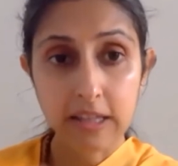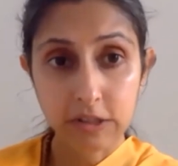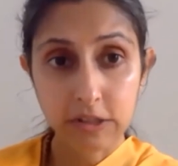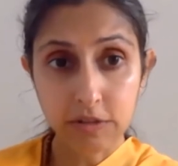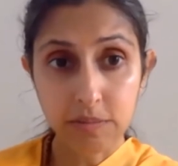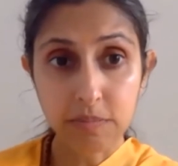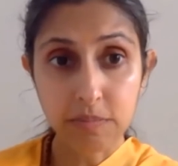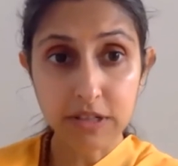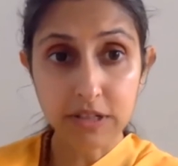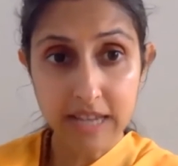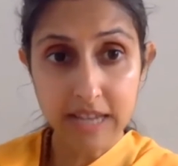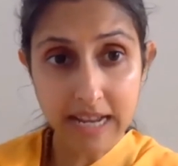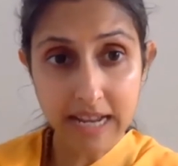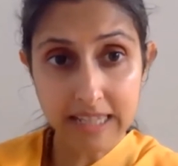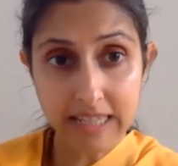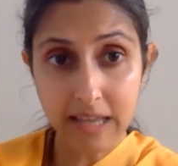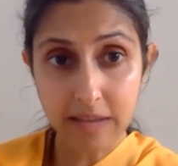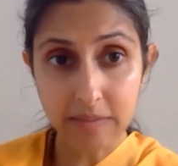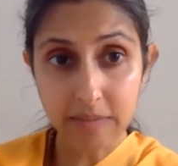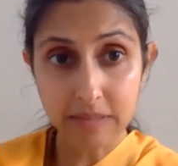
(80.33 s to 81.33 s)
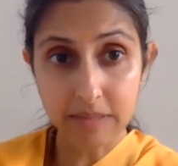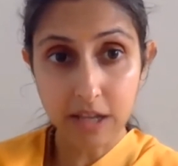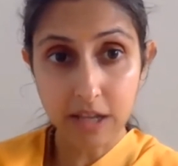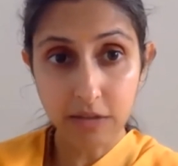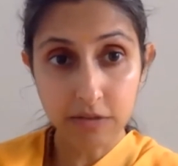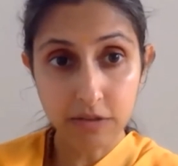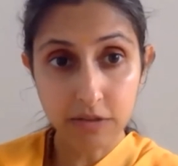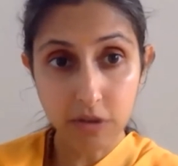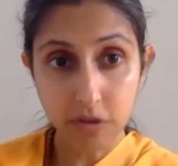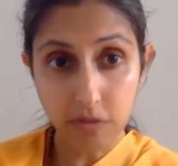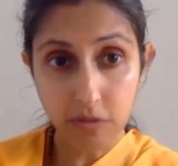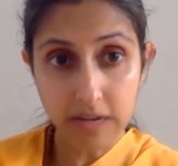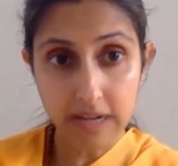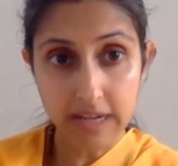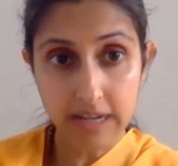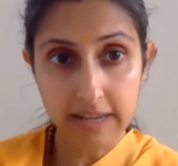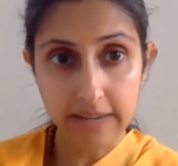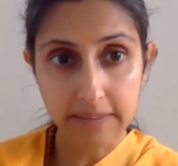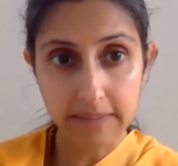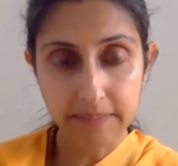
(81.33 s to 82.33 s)
to protect themselves
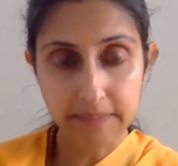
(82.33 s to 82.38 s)
only.